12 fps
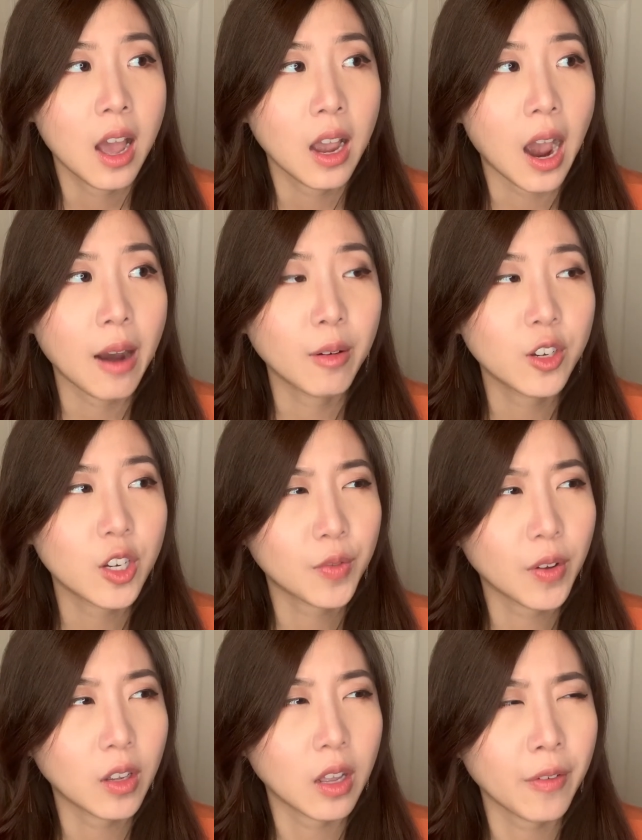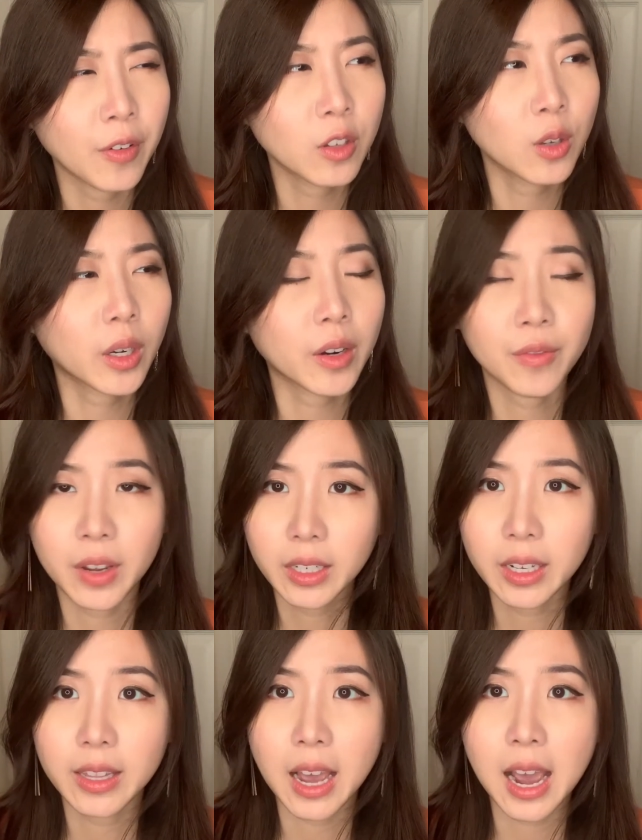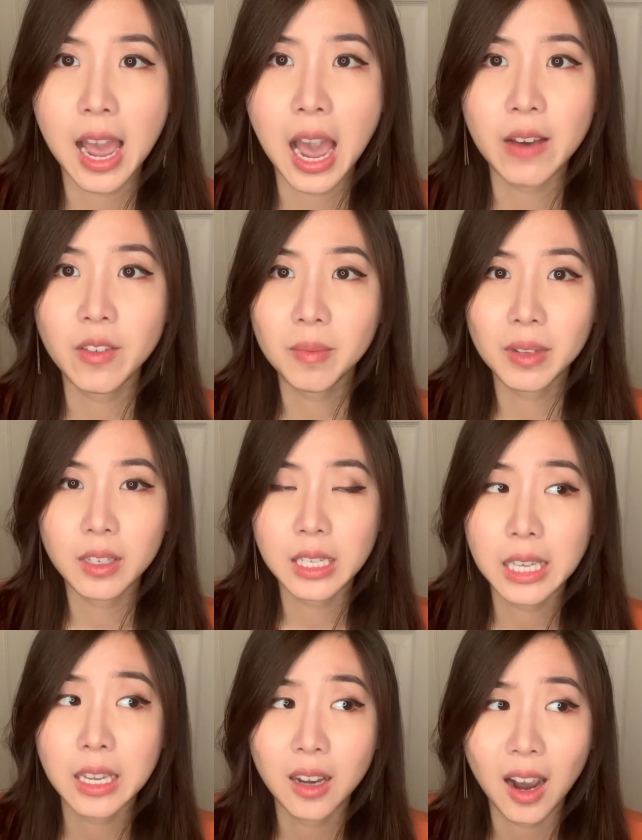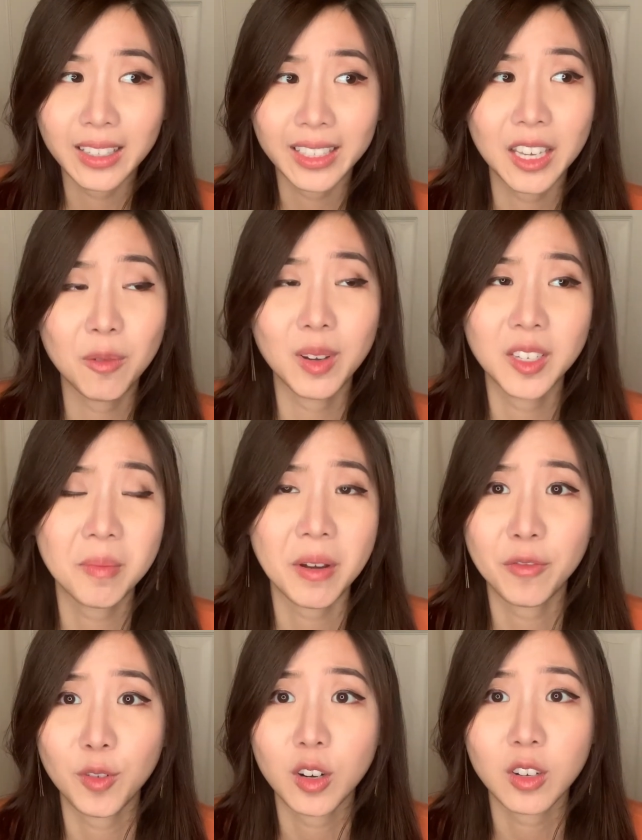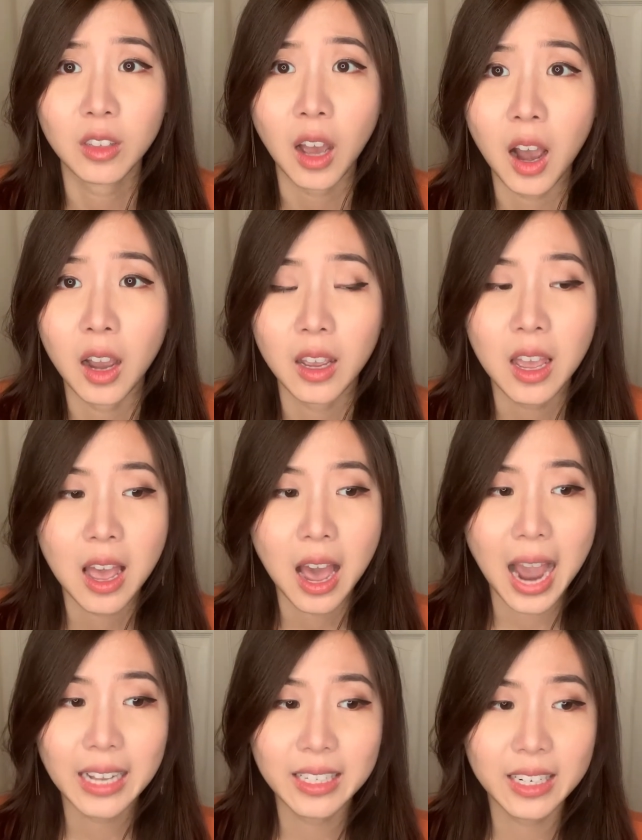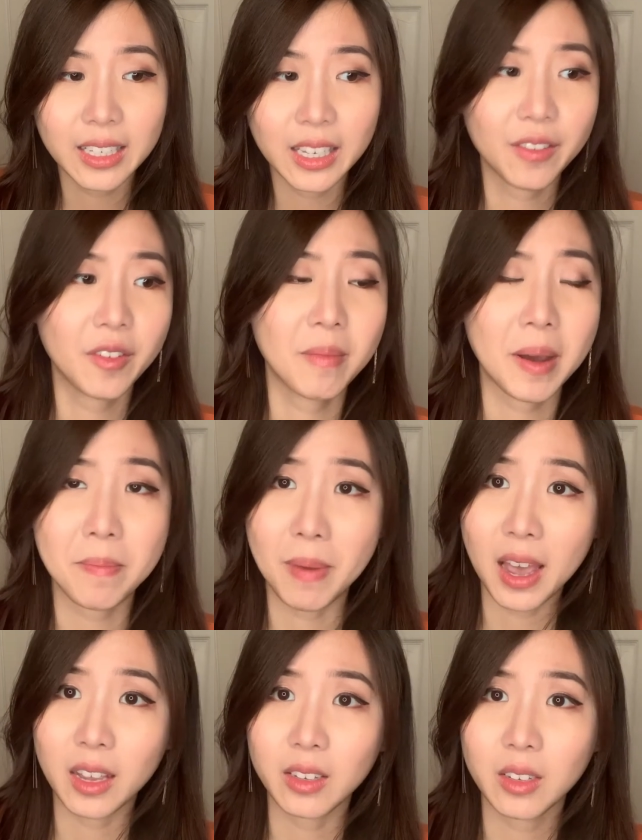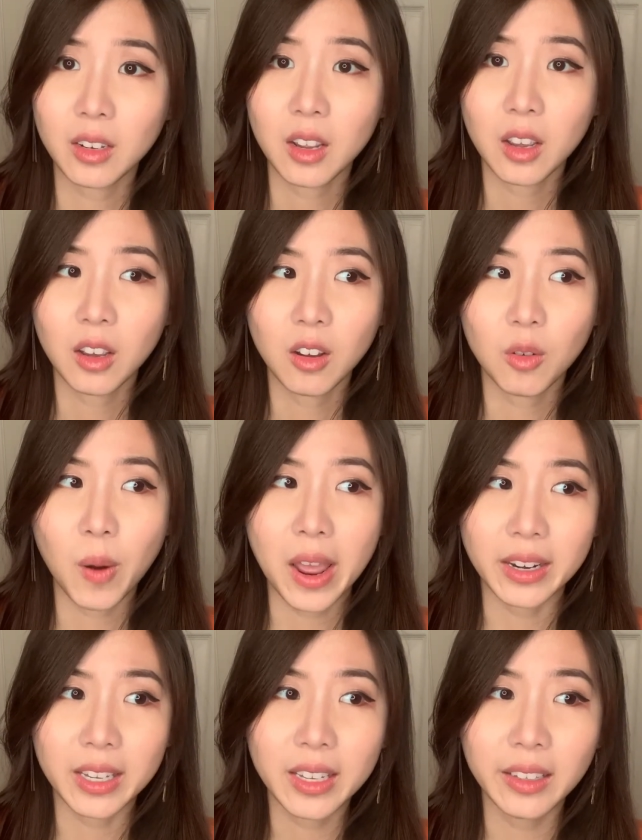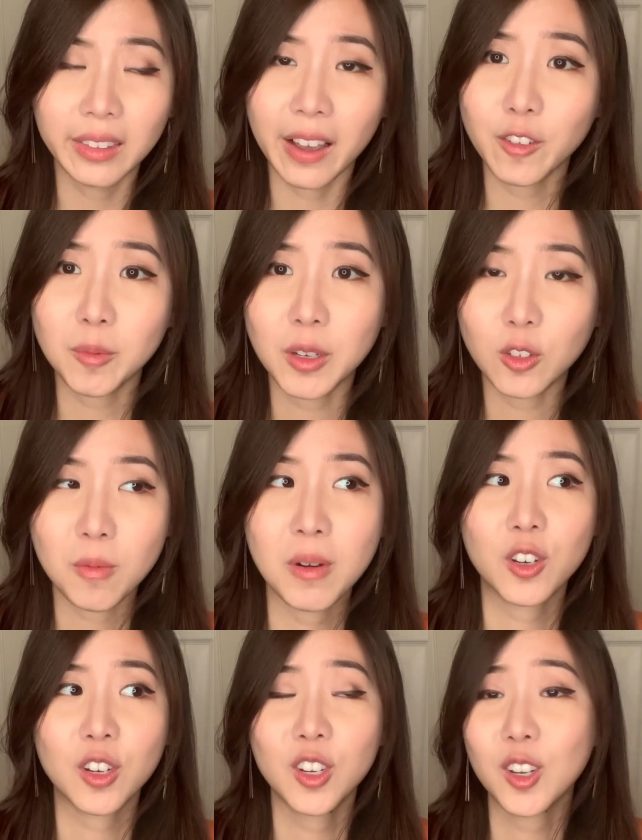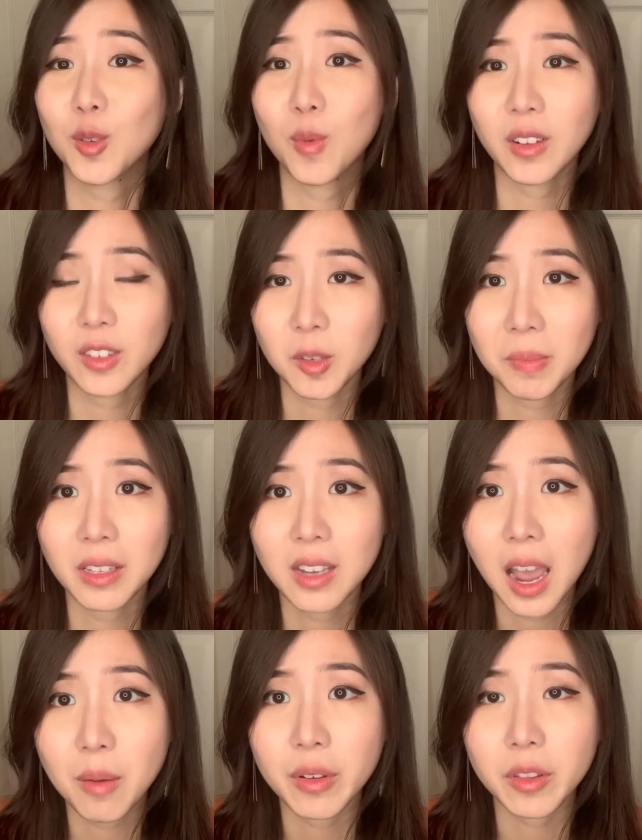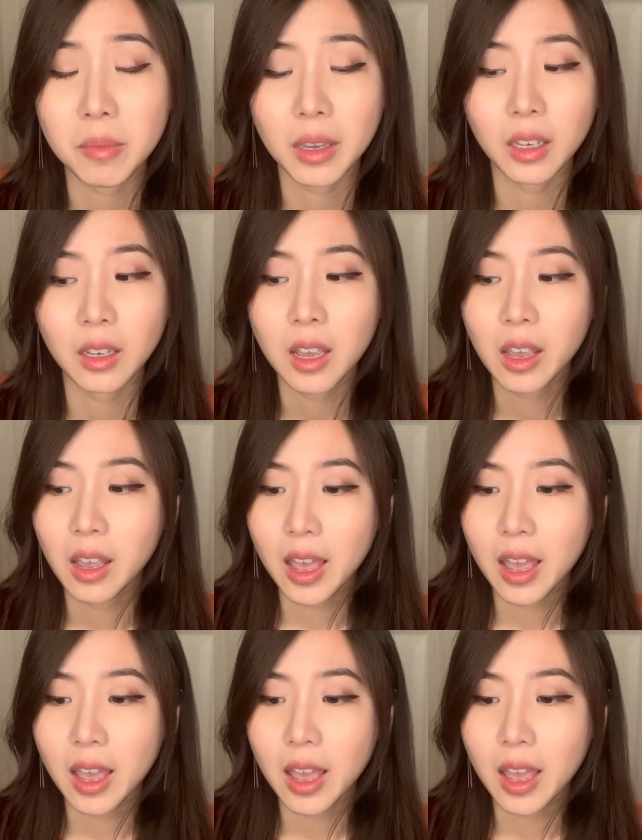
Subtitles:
I felt so convicted that I haven't been seeking God. Like he wasn't my first thought. I didn't give him my best when he loves me so much and he just wants to spend time with me.